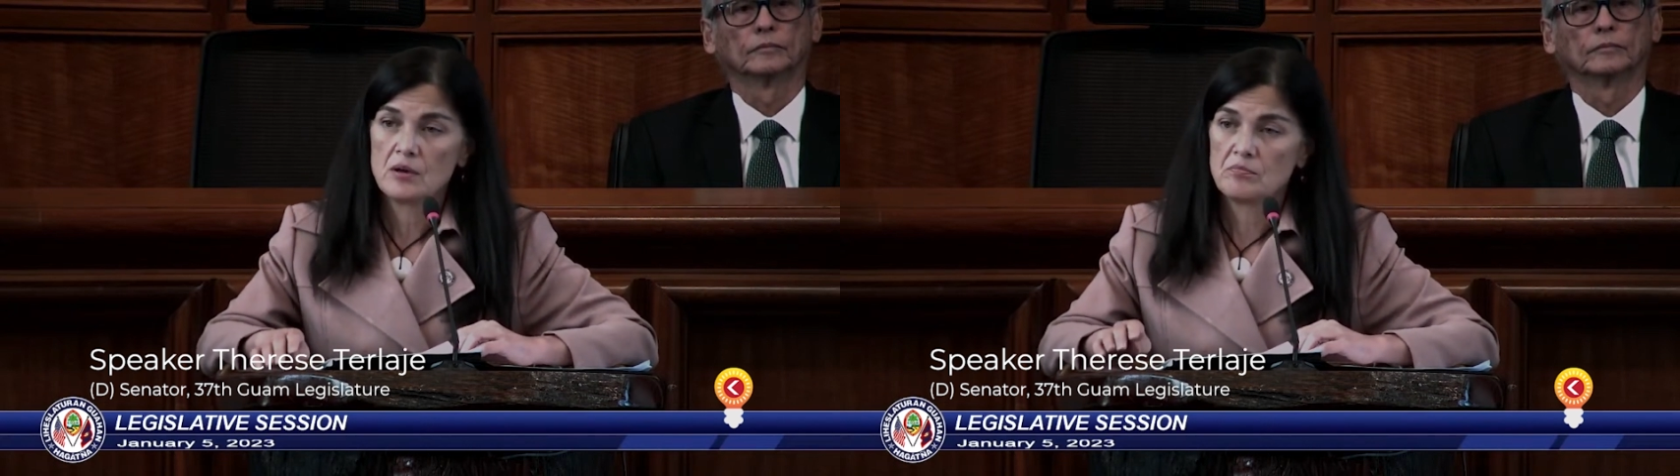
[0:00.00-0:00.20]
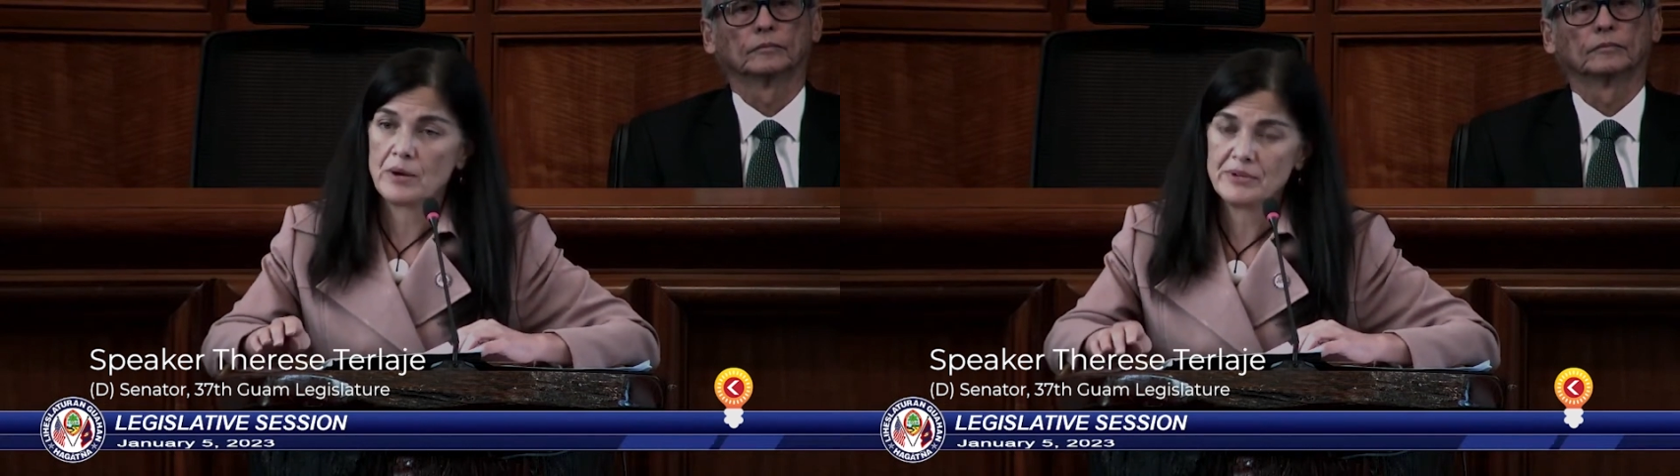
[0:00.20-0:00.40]

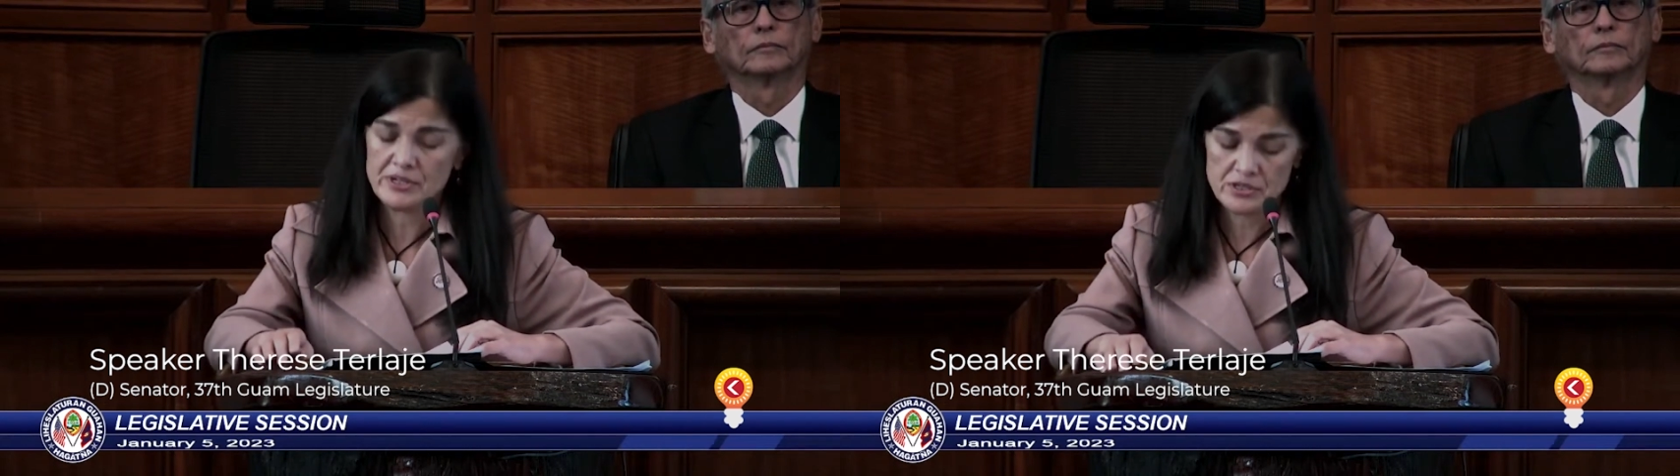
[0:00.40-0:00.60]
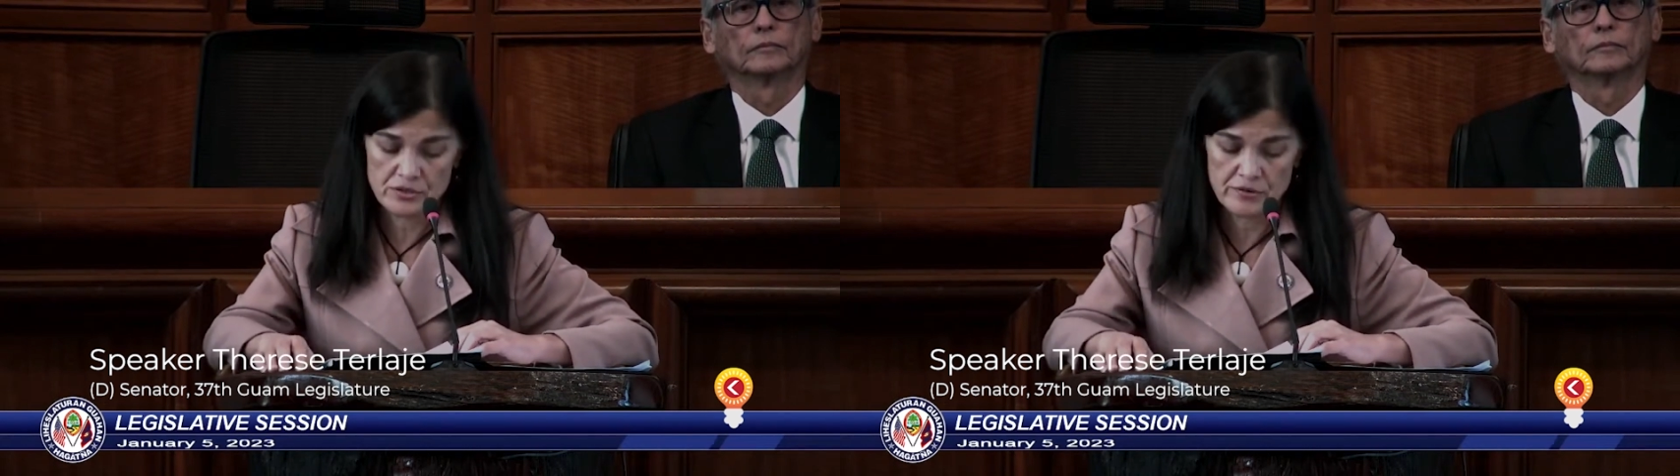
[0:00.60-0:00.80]

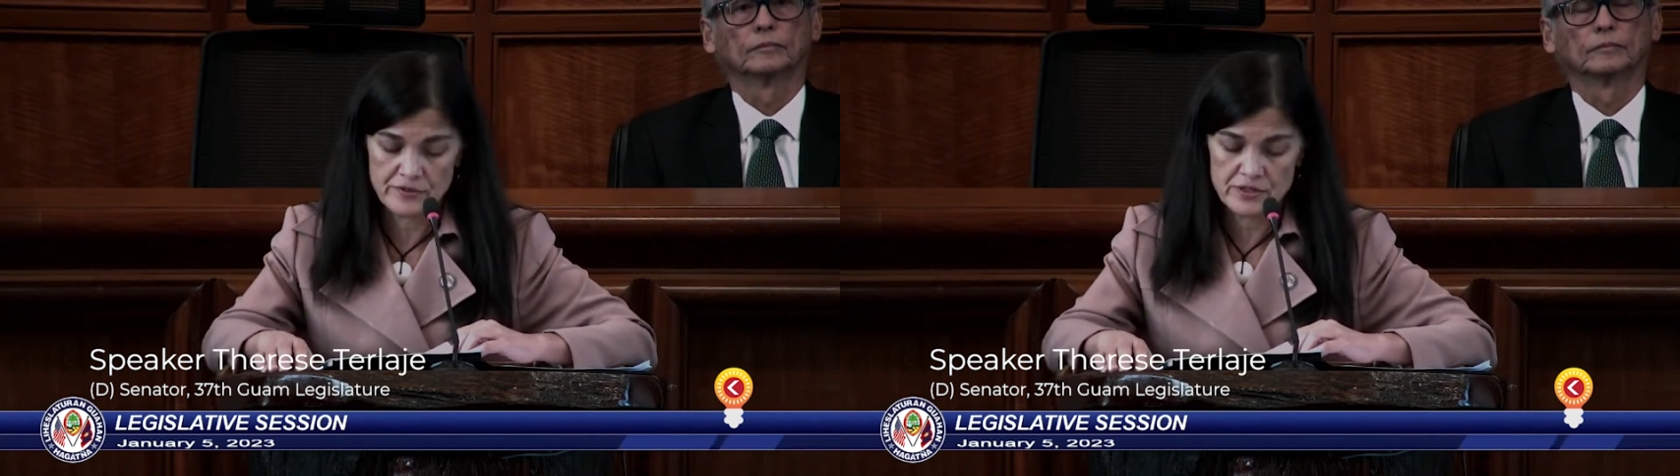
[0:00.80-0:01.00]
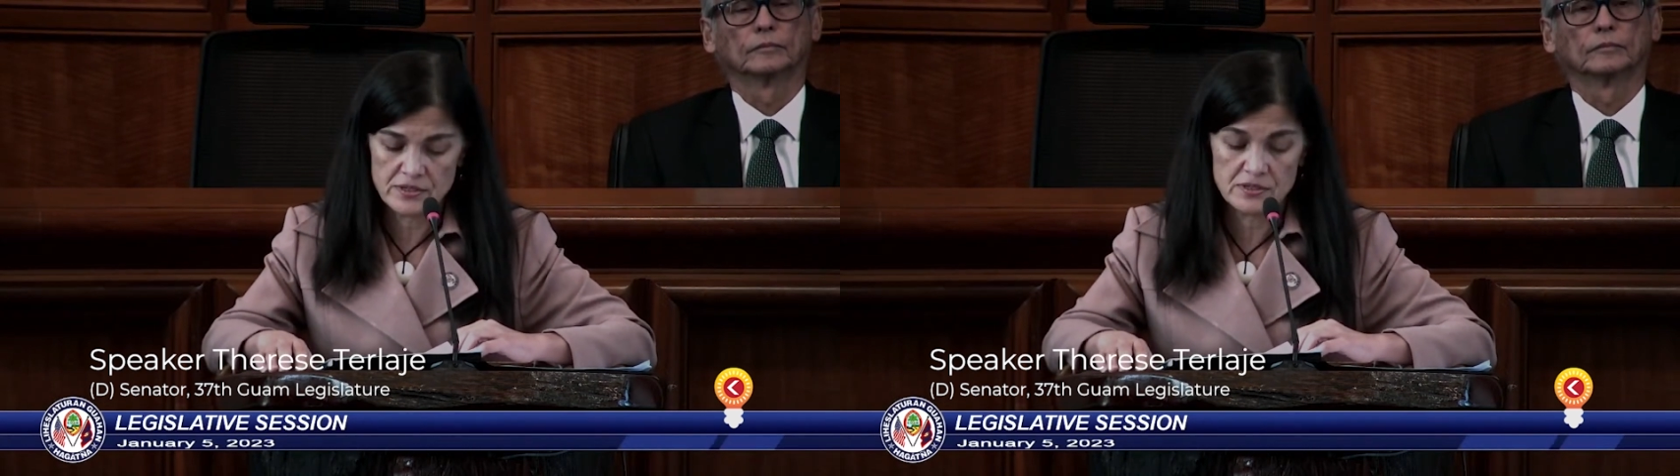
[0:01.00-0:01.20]
public
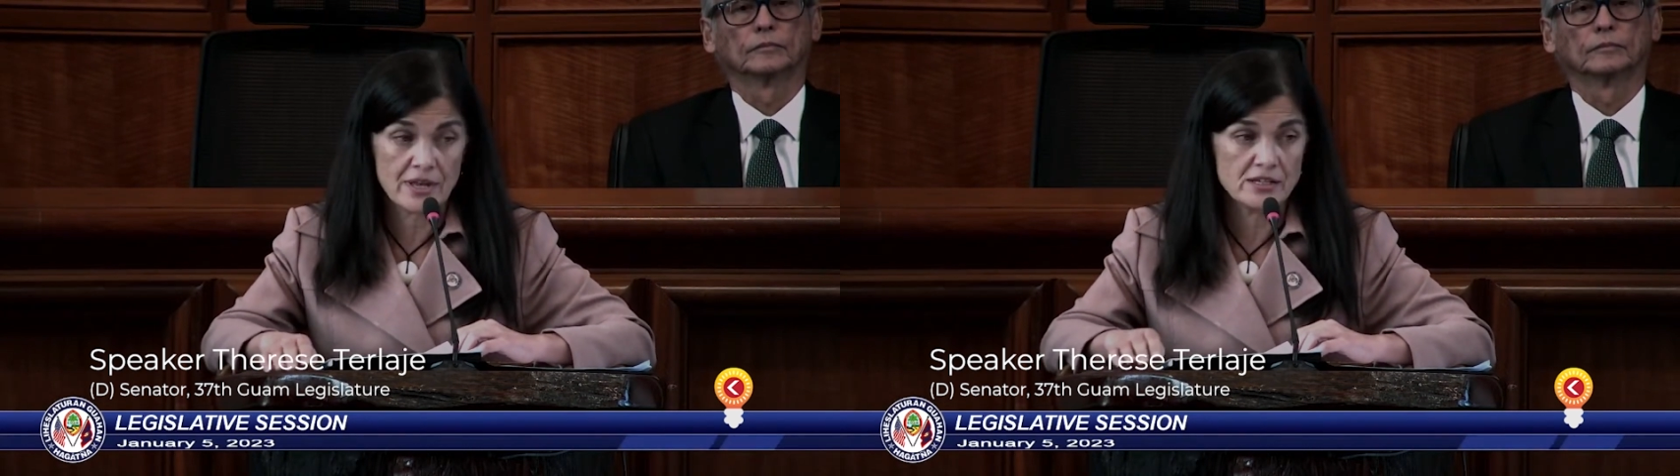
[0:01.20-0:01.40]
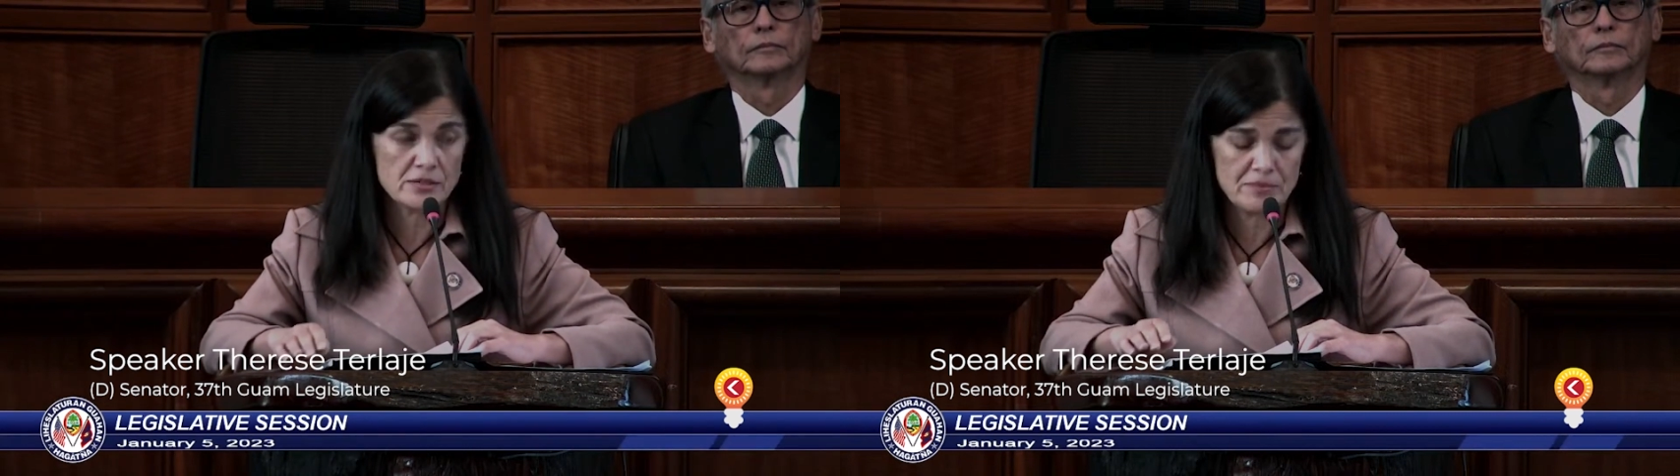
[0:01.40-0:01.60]
service,
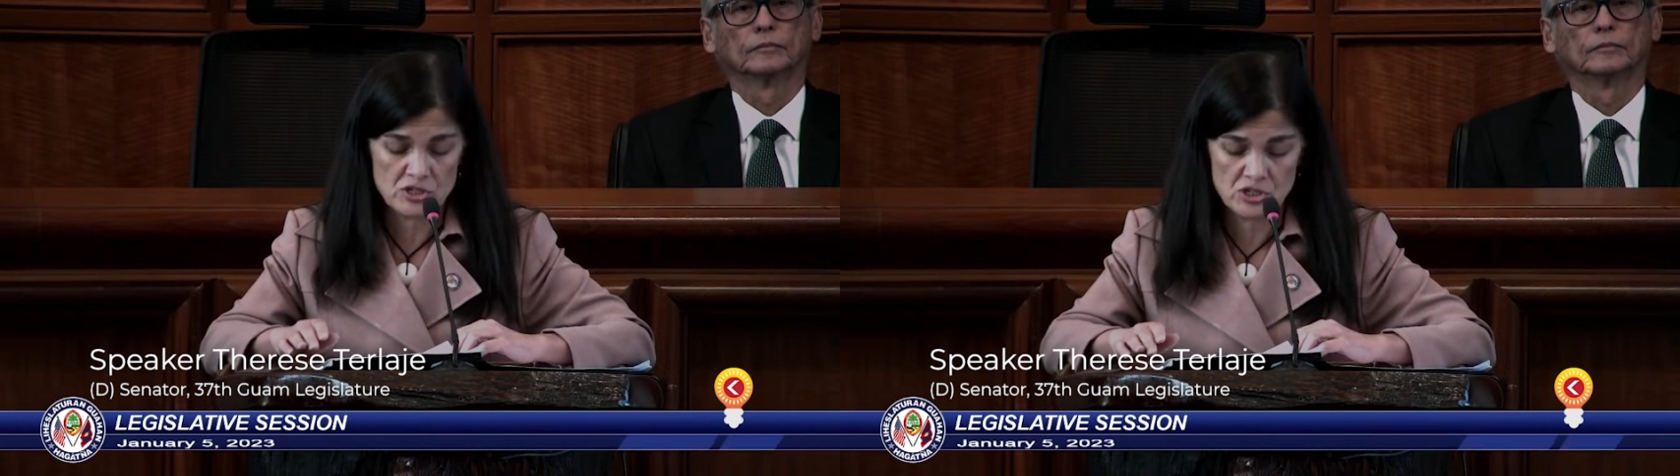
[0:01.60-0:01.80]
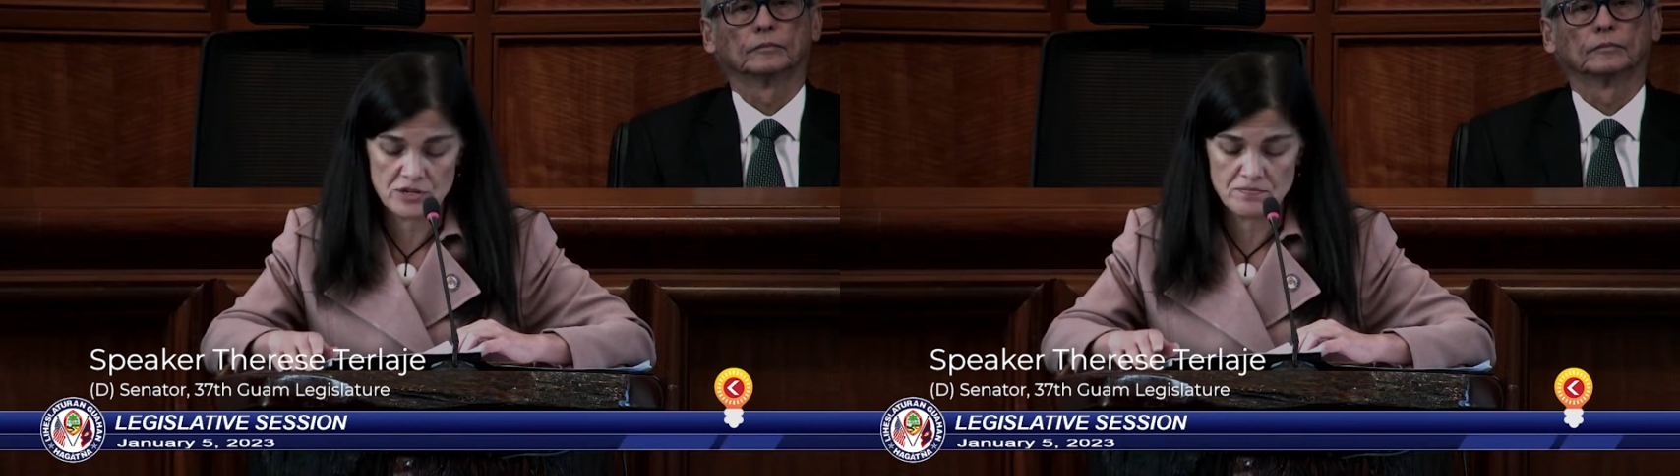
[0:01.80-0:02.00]

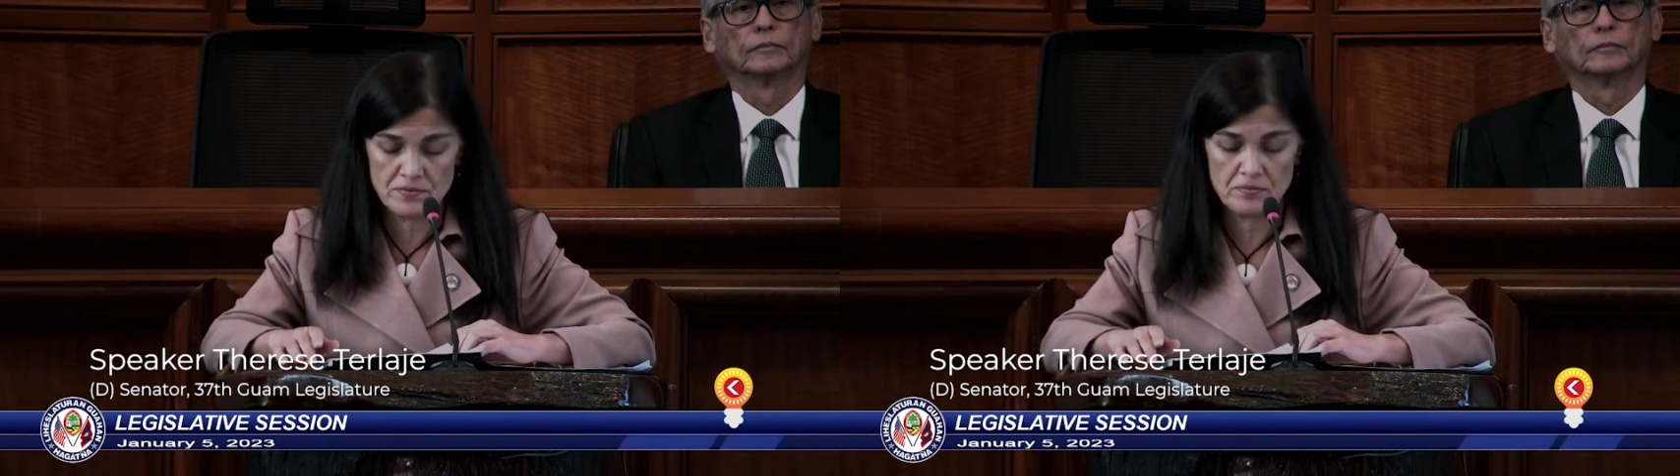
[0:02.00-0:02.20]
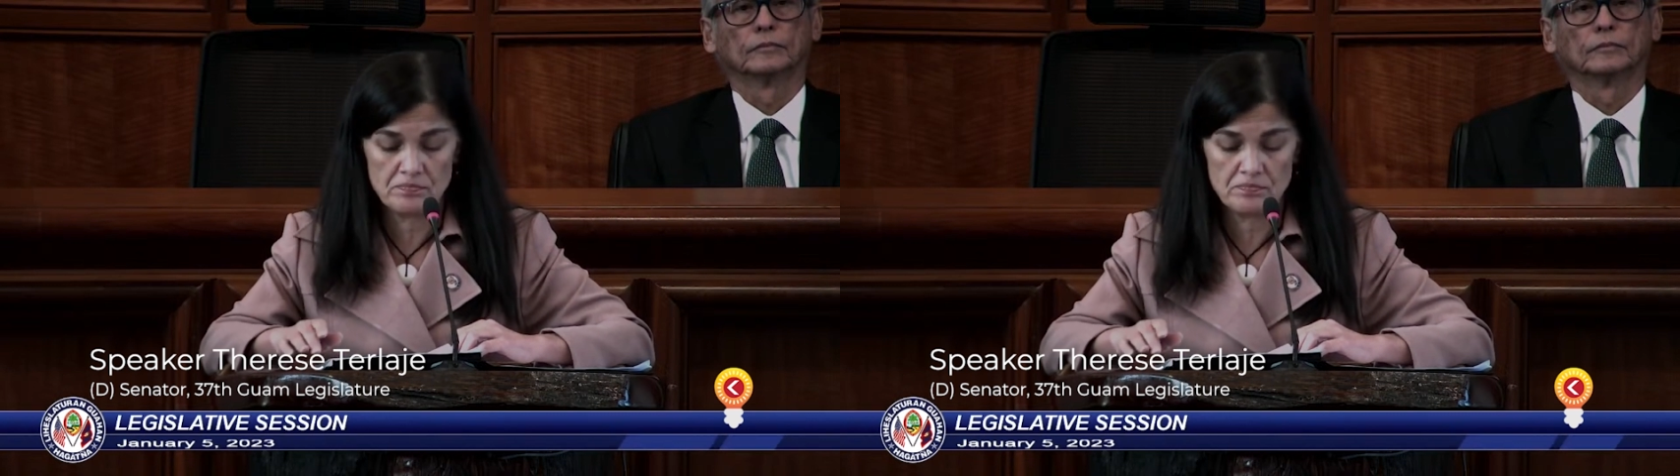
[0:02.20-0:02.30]
statesmanship,